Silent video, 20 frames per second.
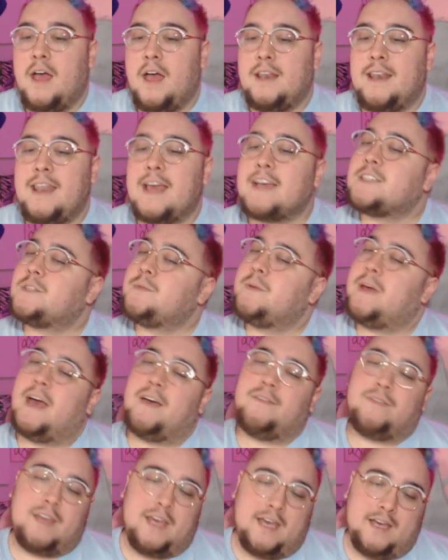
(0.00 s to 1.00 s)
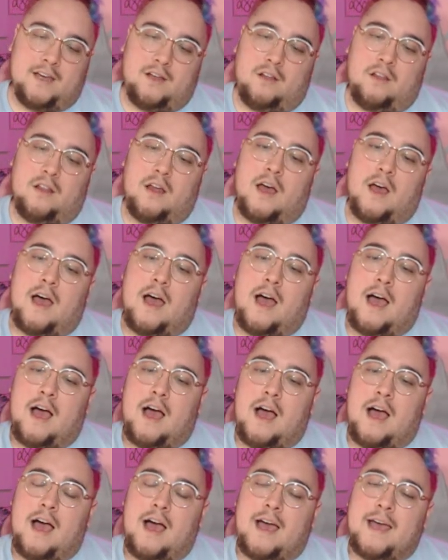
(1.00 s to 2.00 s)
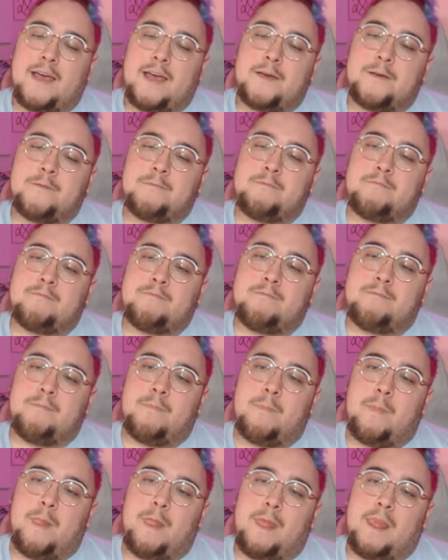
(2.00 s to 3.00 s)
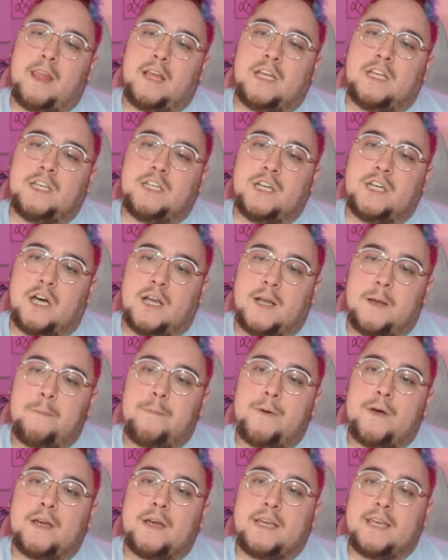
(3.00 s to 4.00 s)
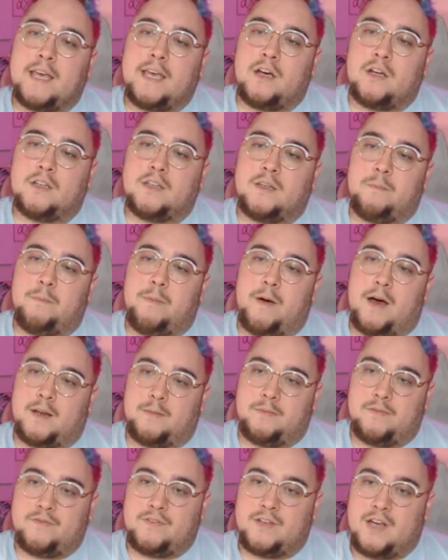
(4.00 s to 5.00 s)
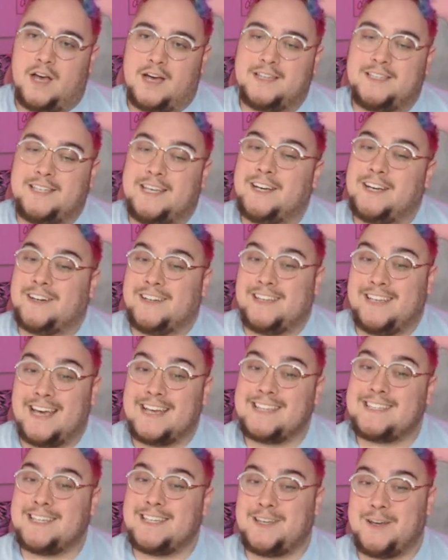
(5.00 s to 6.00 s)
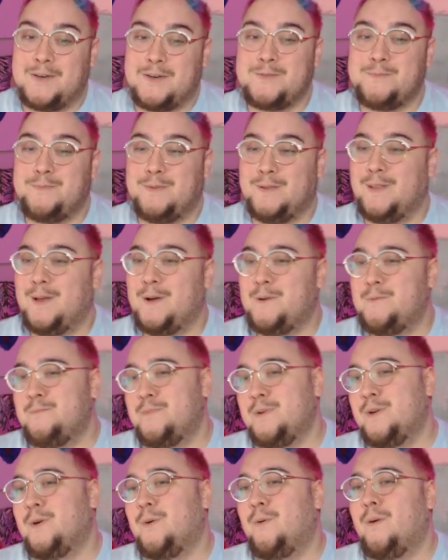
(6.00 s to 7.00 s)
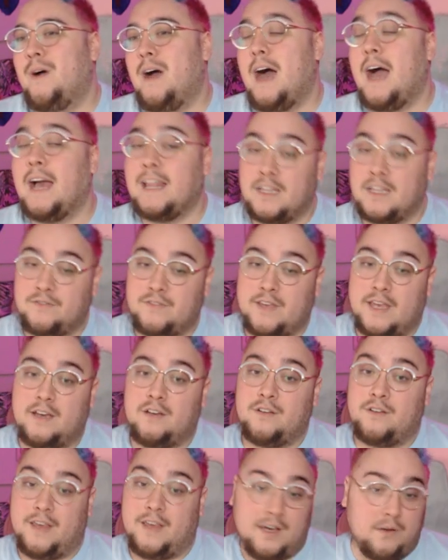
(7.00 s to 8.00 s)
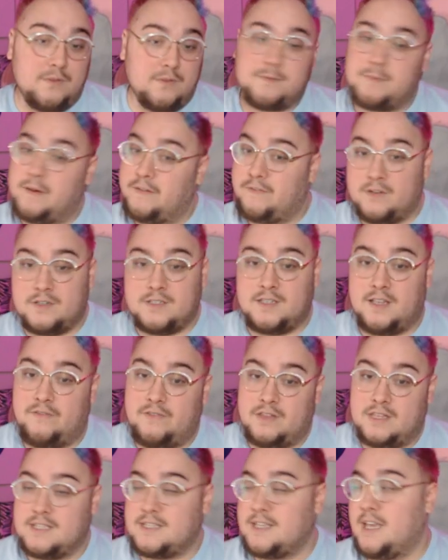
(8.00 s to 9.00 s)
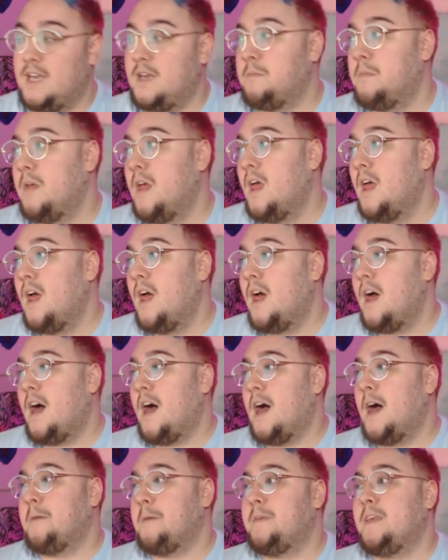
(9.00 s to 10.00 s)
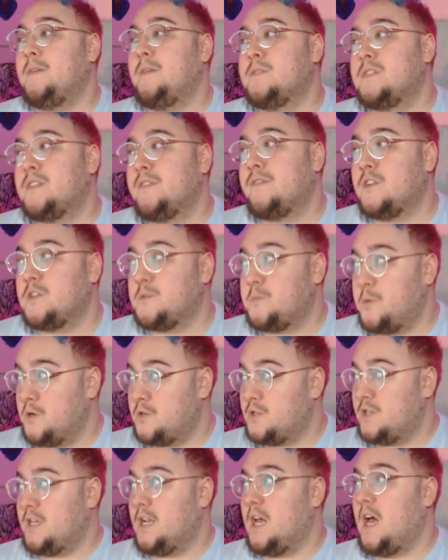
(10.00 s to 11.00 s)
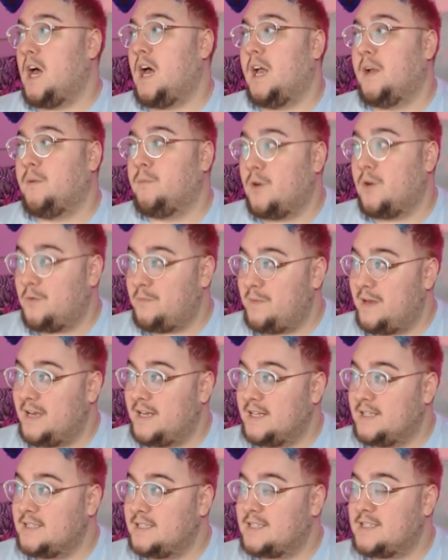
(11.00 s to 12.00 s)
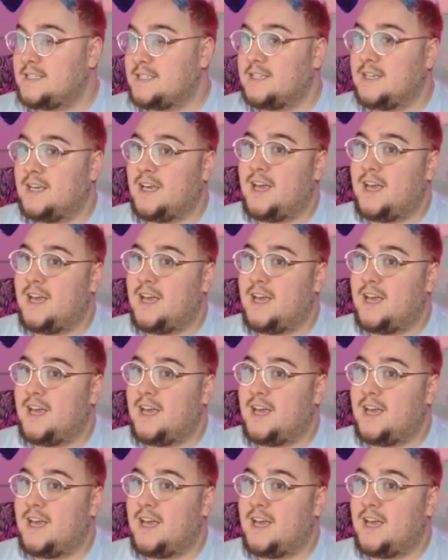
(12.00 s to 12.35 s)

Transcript: Next, we have Gail. I am gonna put Gail at the bottom of God tier. Yes, he goes below Boo. I love Gail. Gail was my first love in this game. He was the first person I romanced.